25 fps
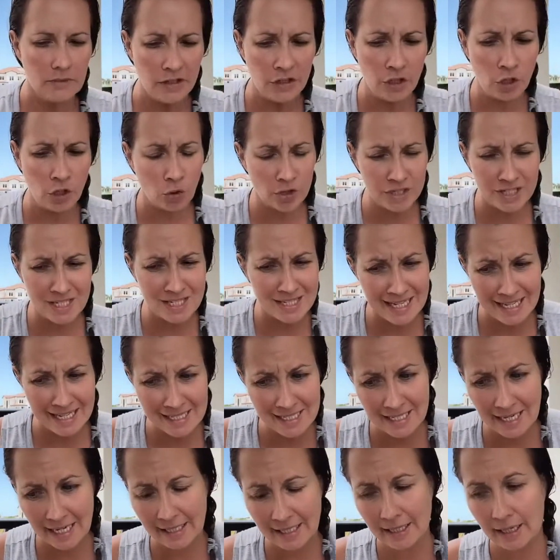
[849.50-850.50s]
the course is not
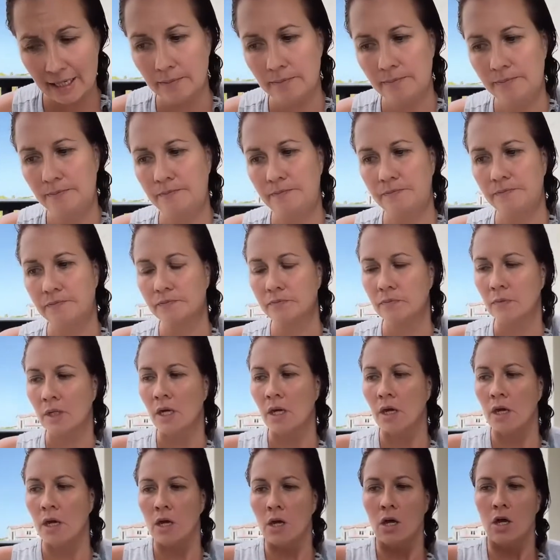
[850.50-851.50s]
saying that.
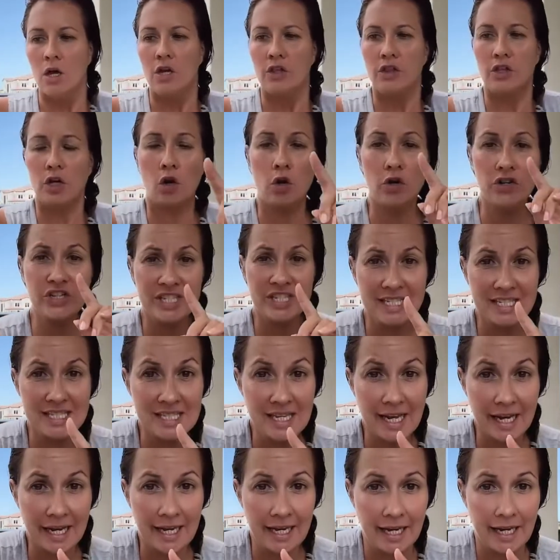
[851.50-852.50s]
The Course is
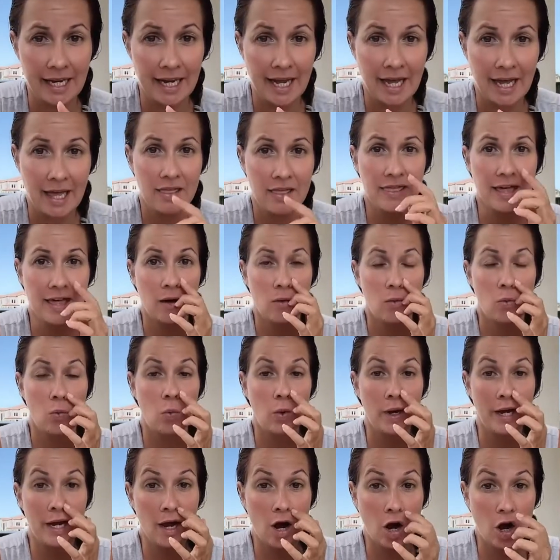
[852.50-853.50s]
saying that
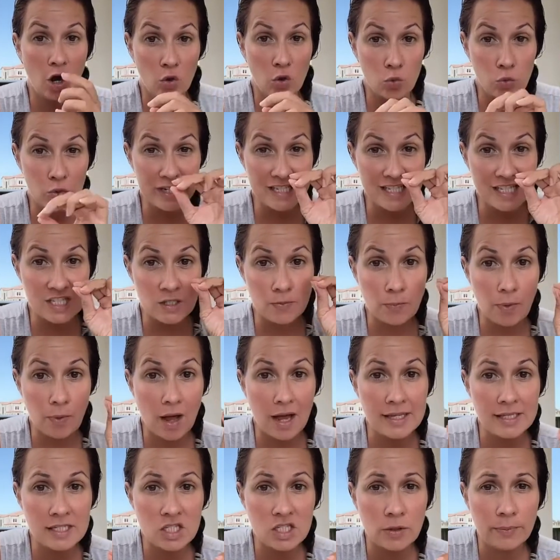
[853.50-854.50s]
we are
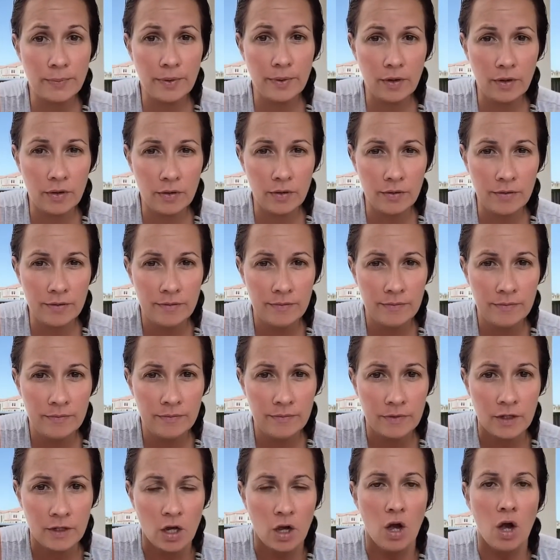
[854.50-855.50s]
responsible
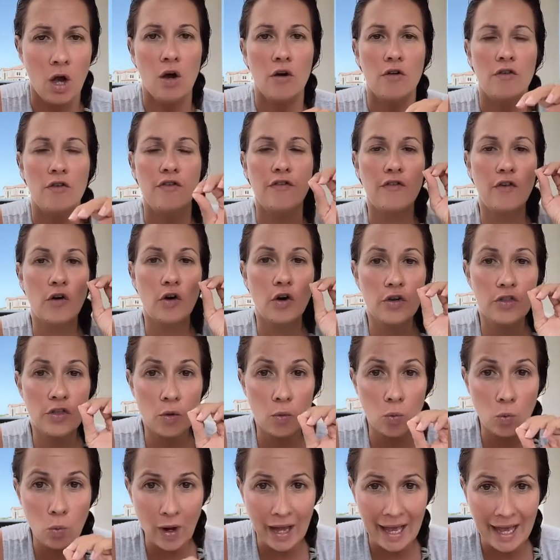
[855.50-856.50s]
for
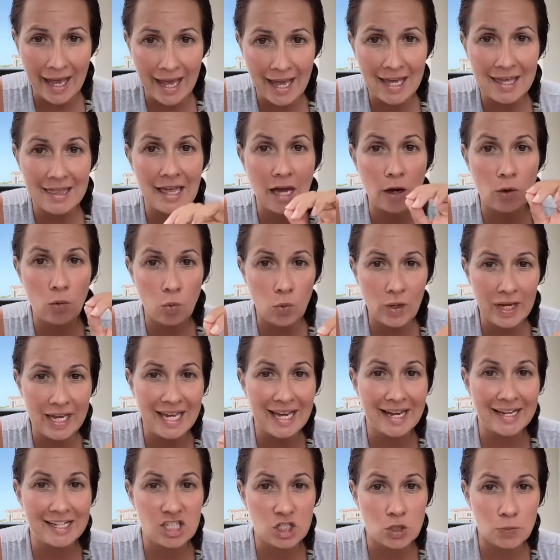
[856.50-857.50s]
the way that
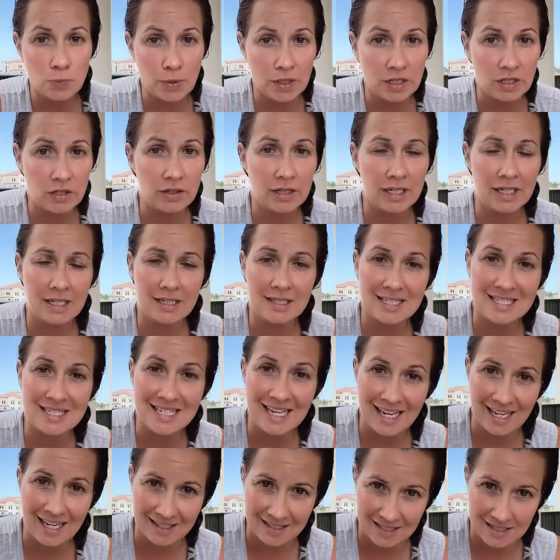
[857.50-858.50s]
we experience
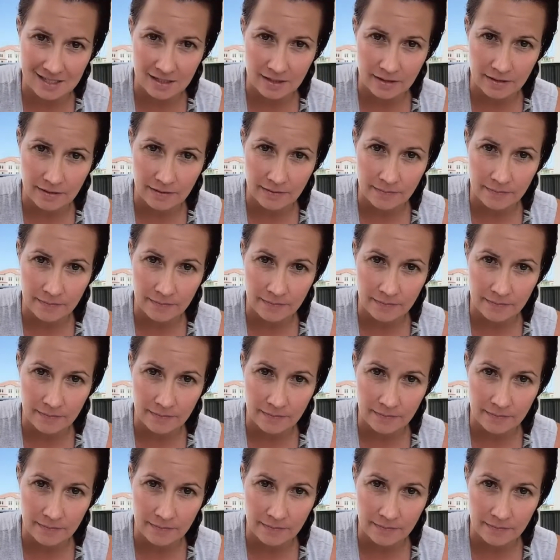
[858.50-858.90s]
it.